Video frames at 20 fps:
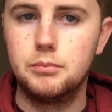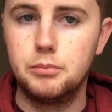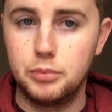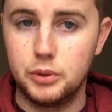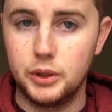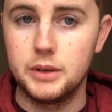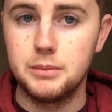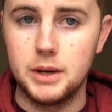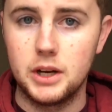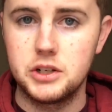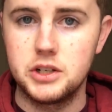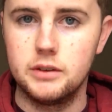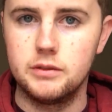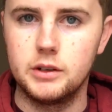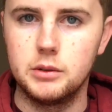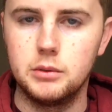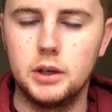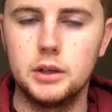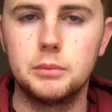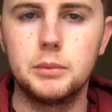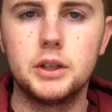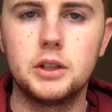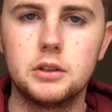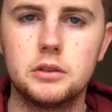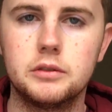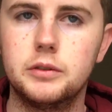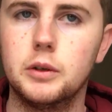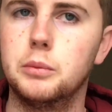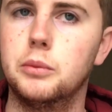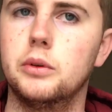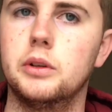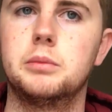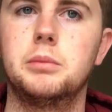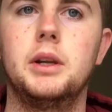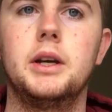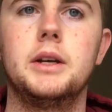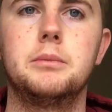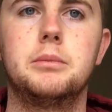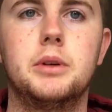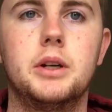pretty much everyone, because football is
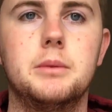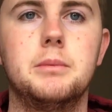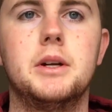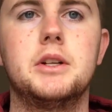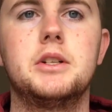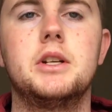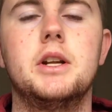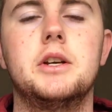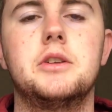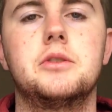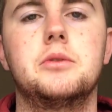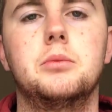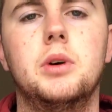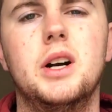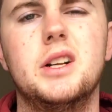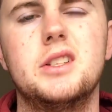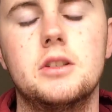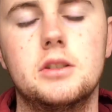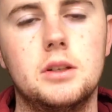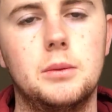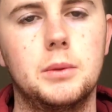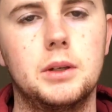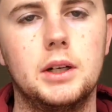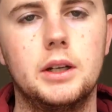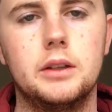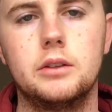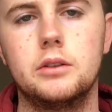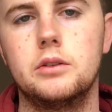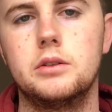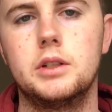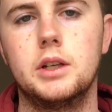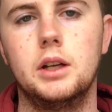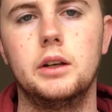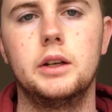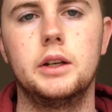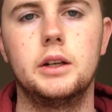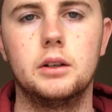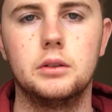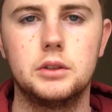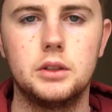played pretty much nationwide. So something like the New
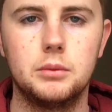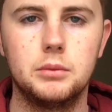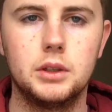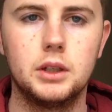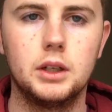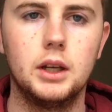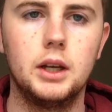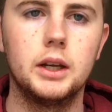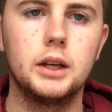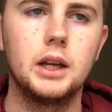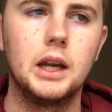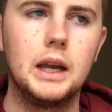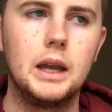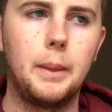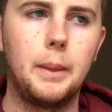Zealand Herald, something like